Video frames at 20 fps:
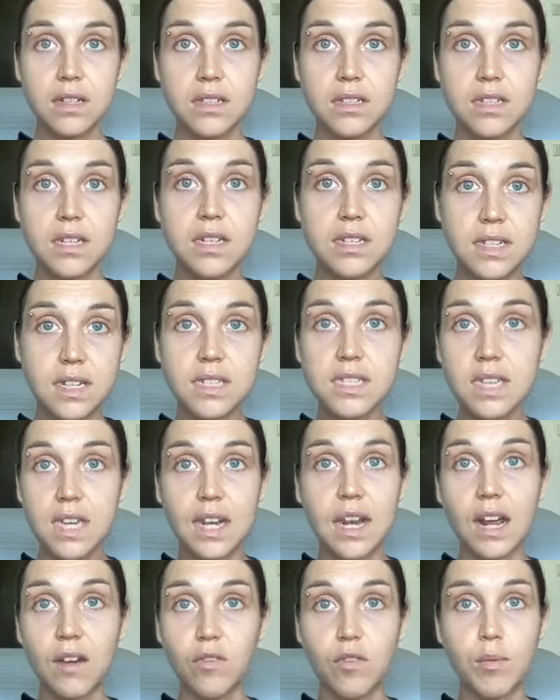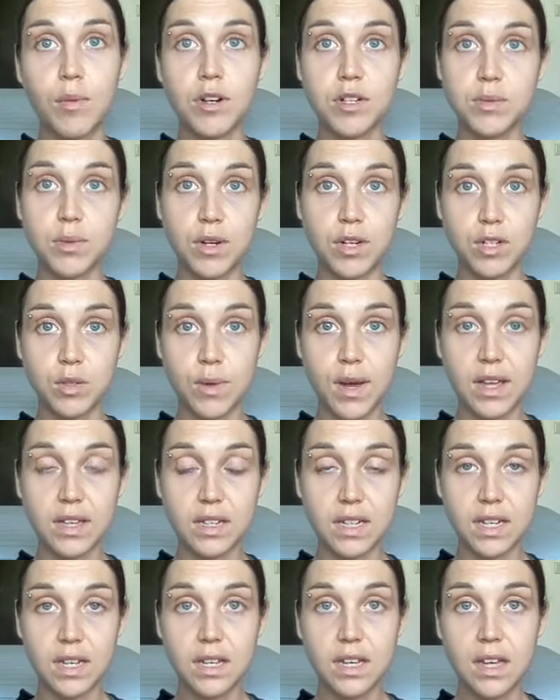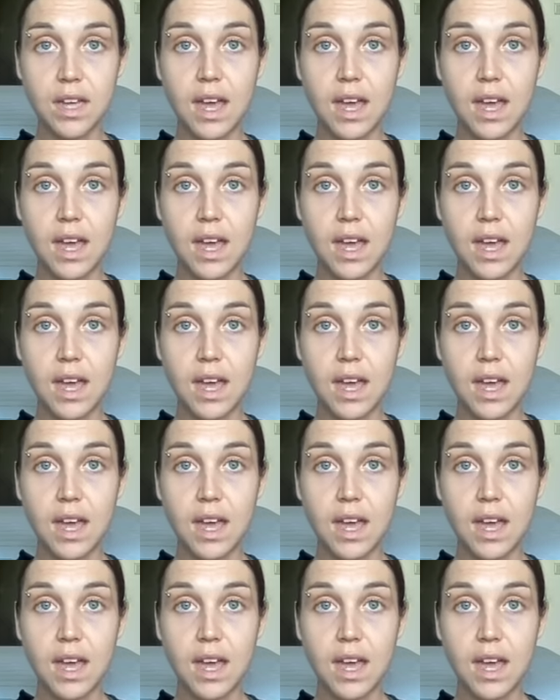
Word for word: to disconnect from our spirituality